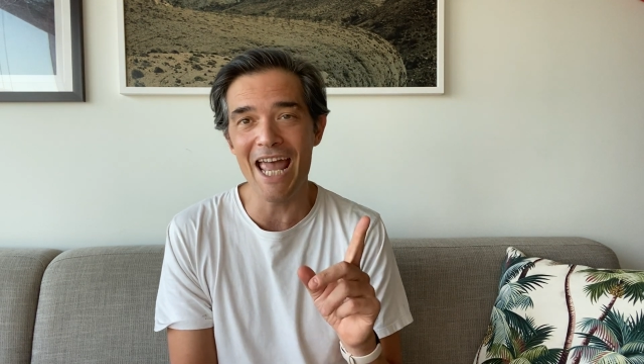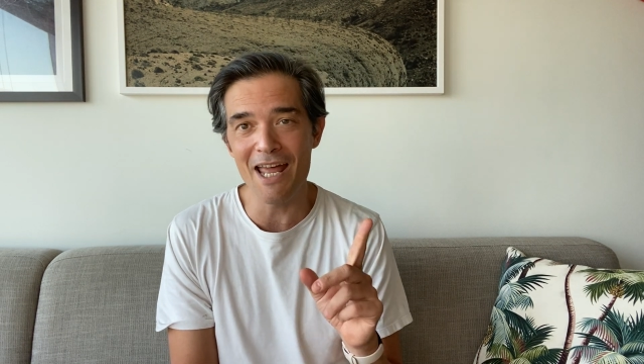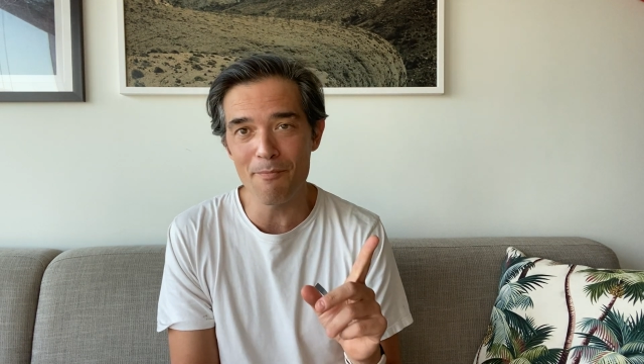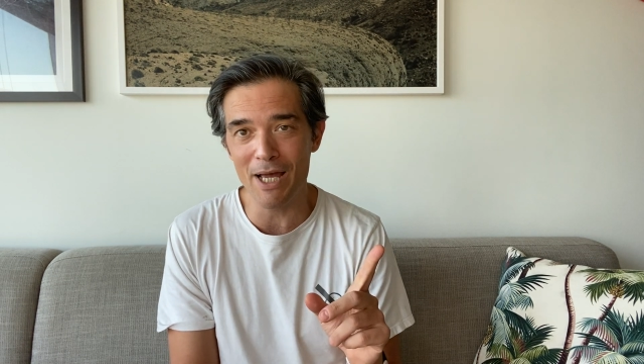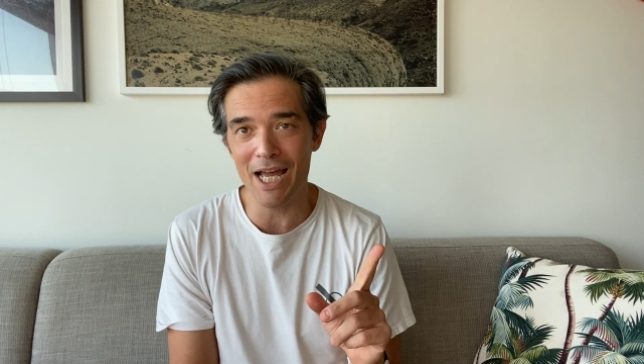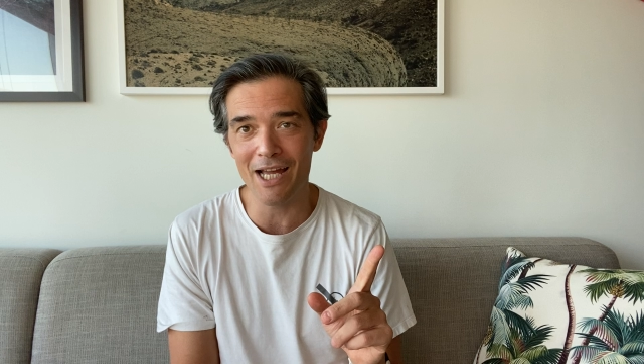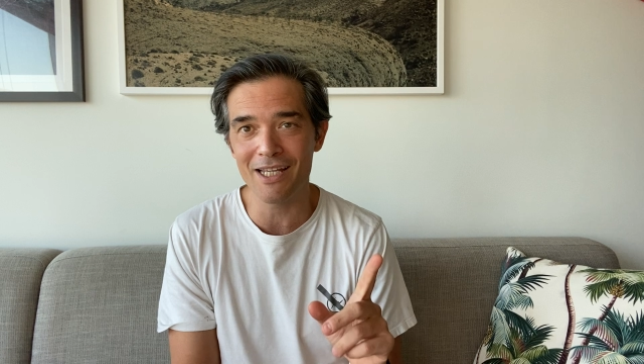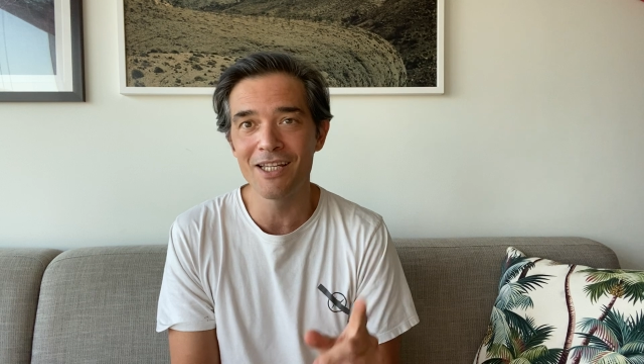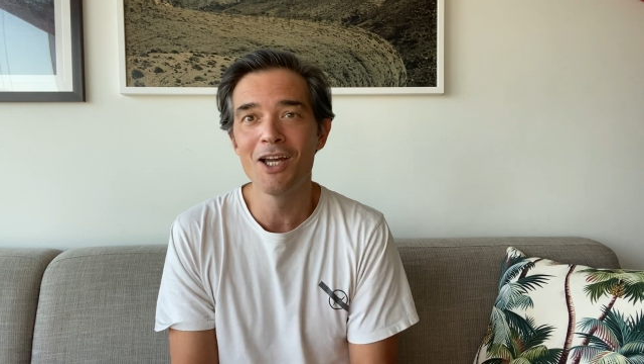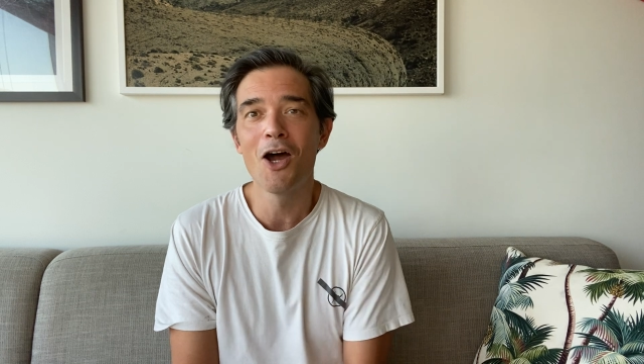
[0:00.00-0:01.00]
and
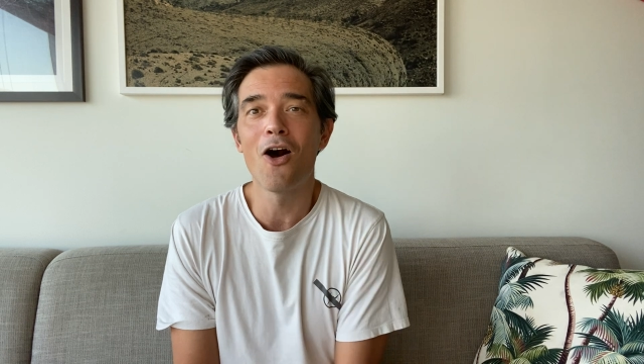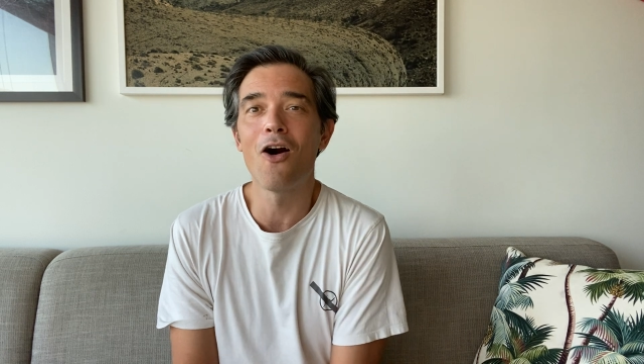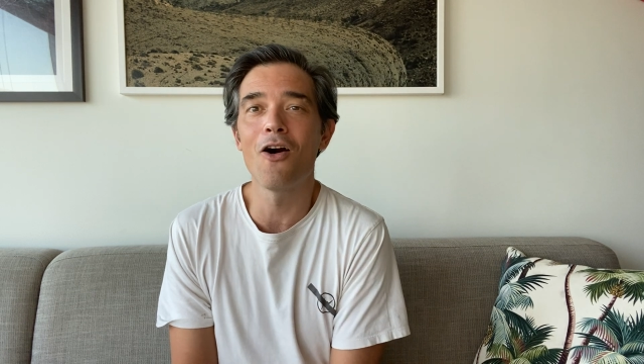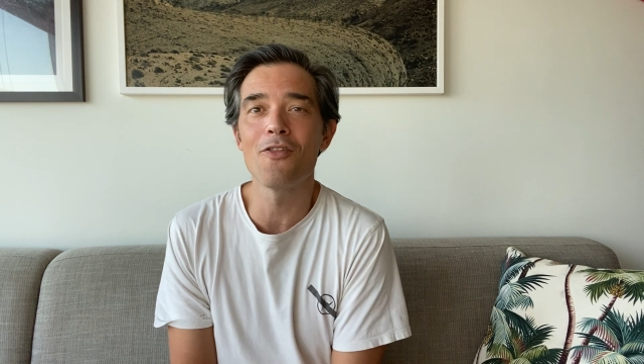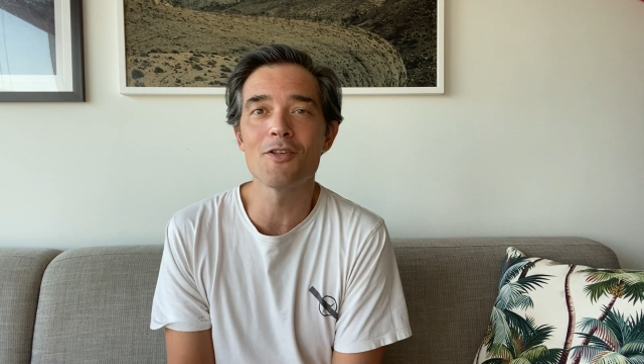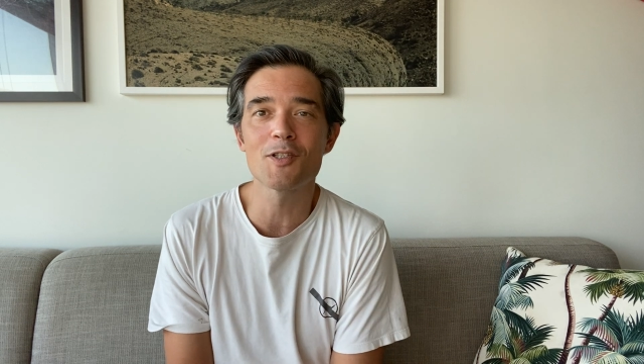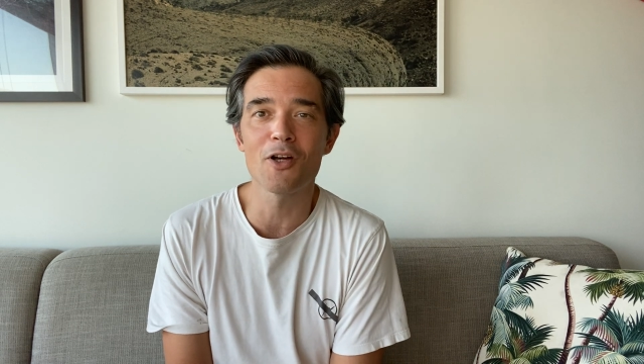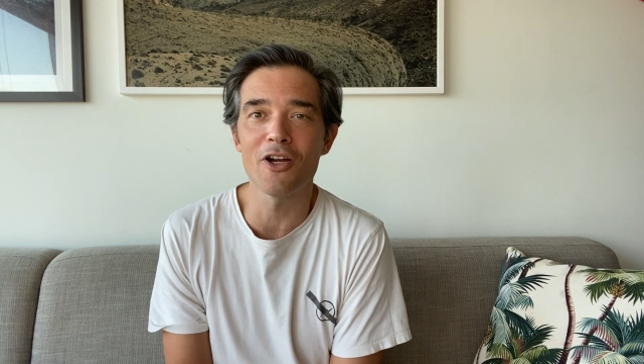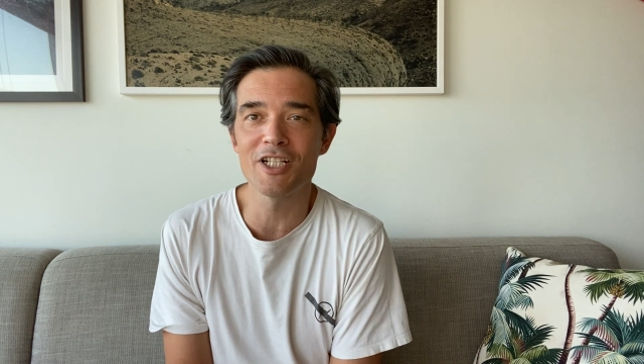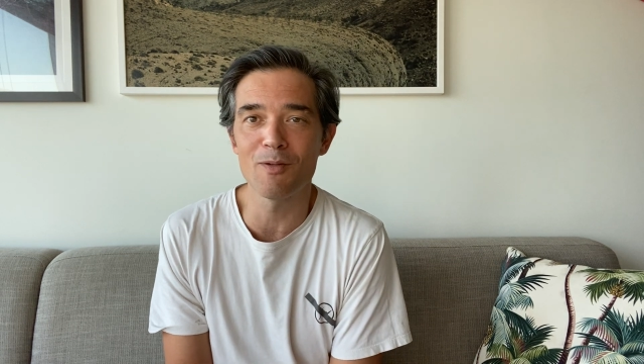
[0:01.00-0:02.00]
back on the
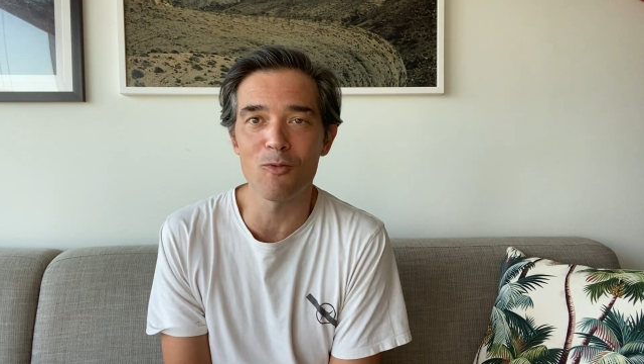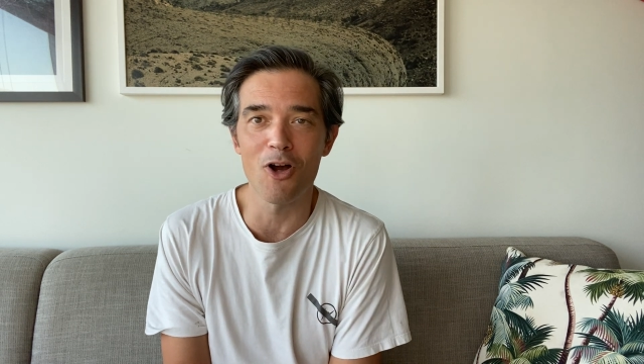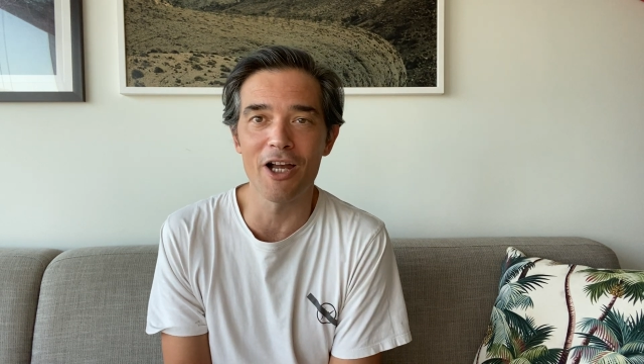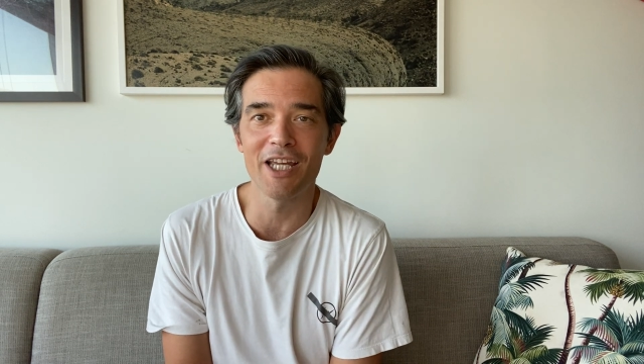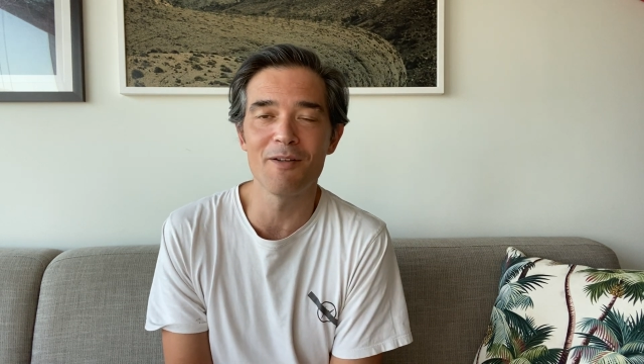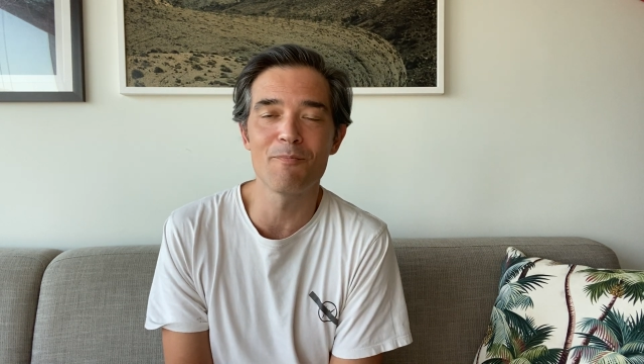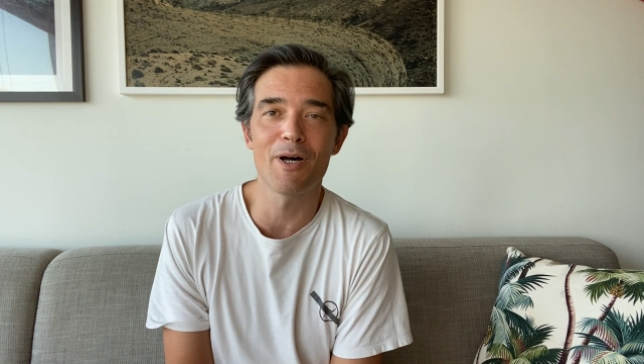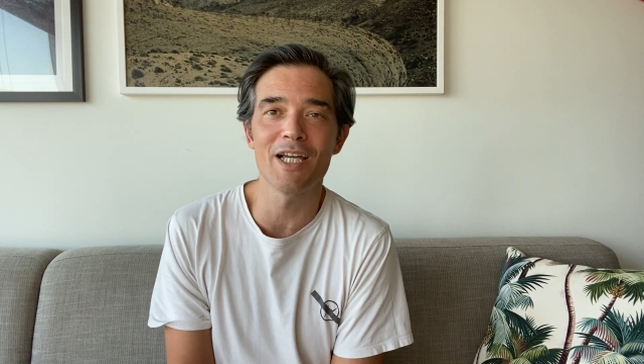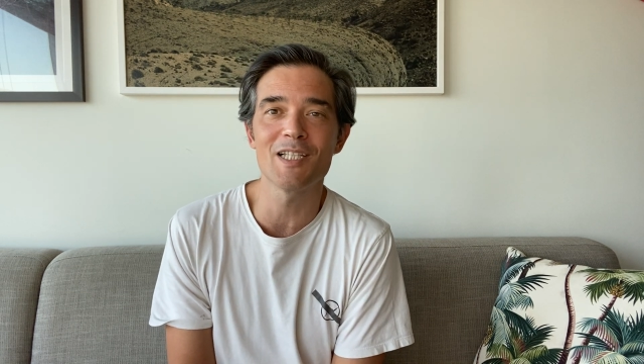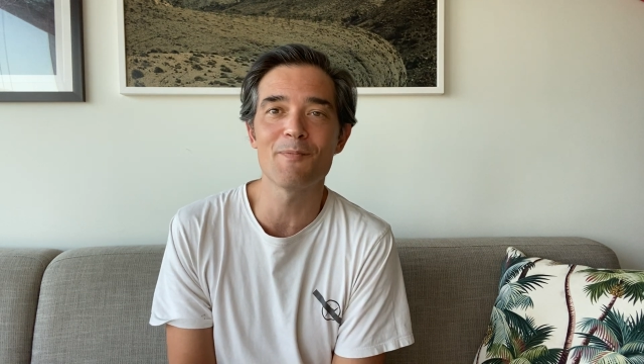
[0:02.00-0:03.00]
Starship rocket
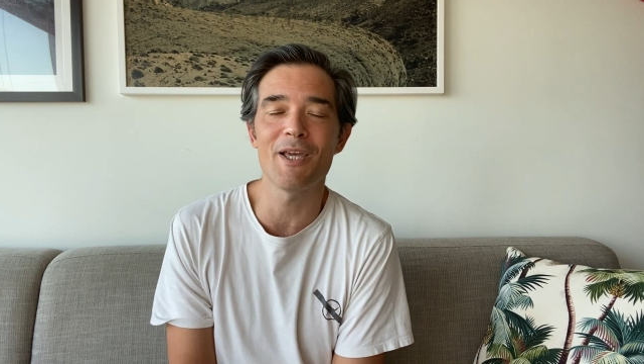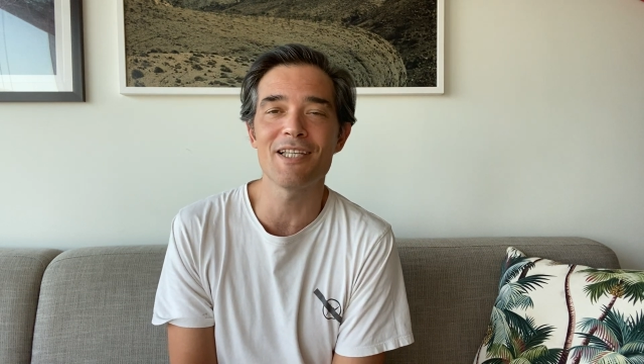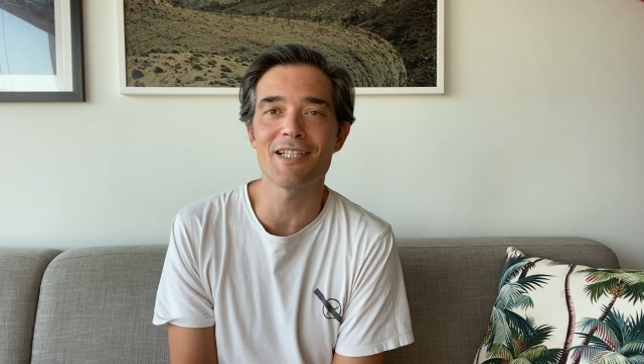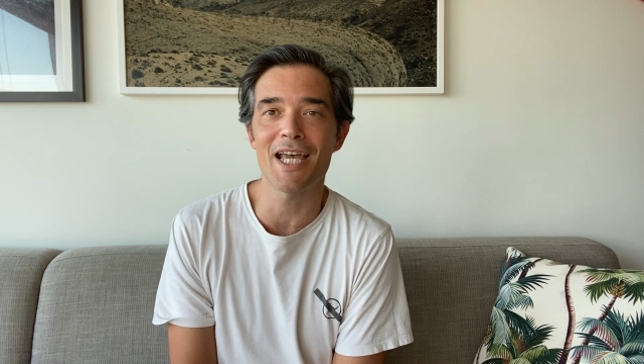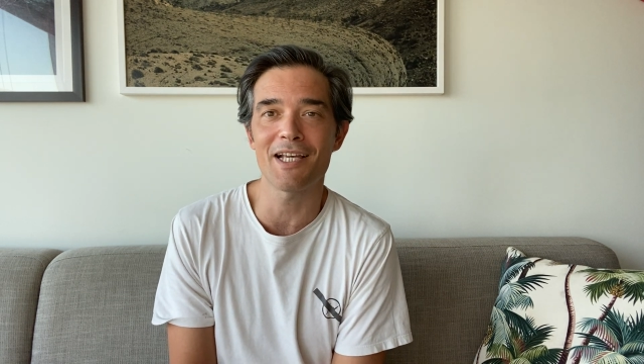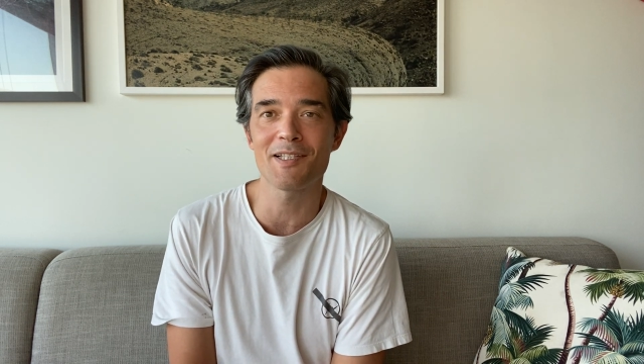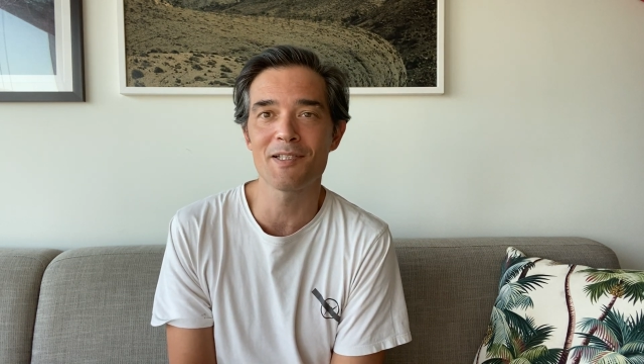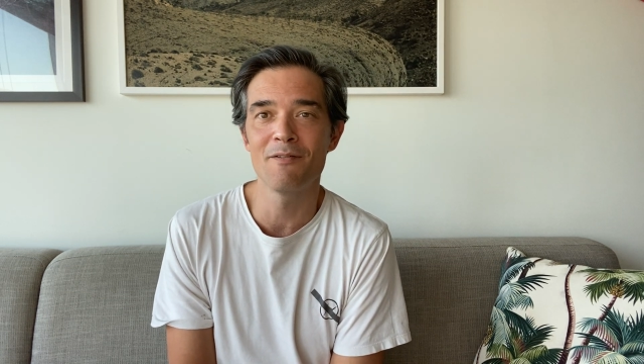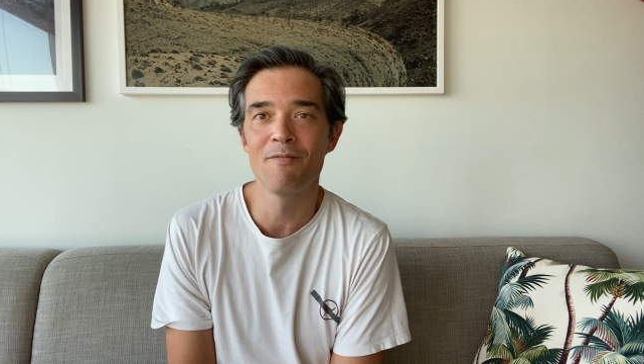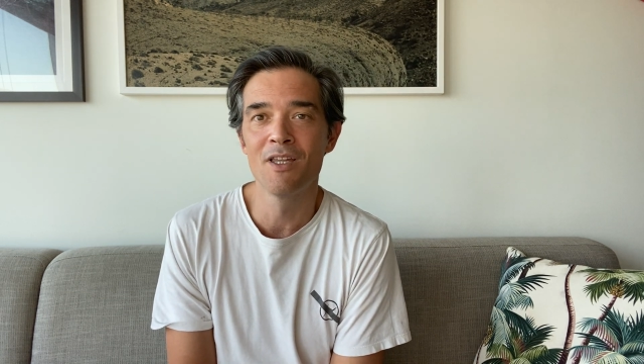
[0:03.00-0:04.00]
by
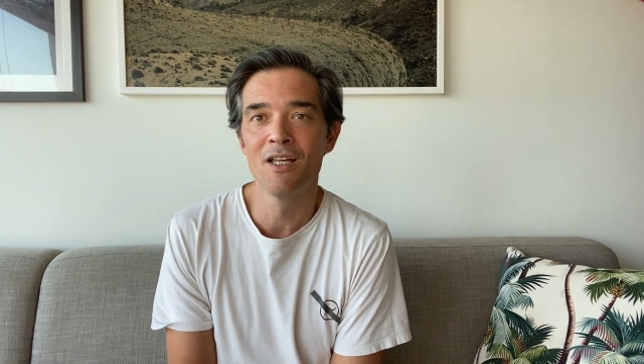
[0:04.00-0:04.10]
SpaceX.